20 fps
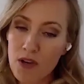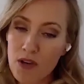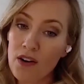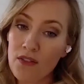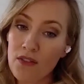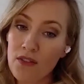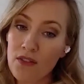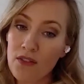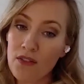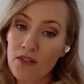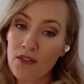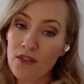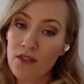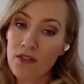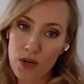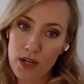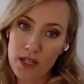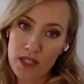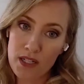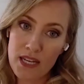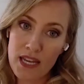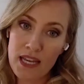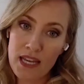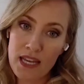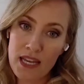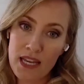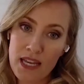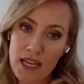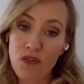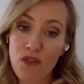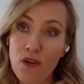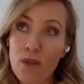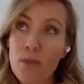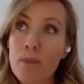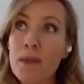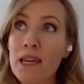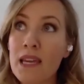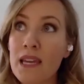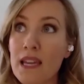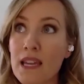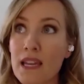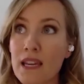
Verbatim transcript: same government support. And this is for